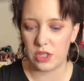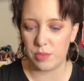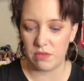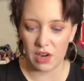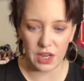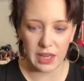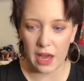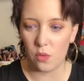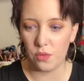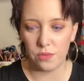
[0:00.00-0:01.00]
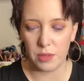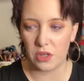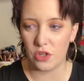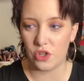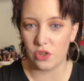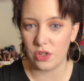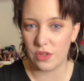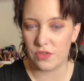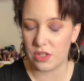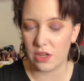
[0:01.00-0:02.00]
to be running out because
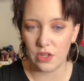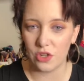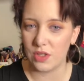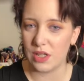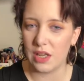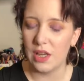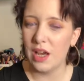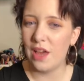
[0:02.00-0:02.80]
you've started using it.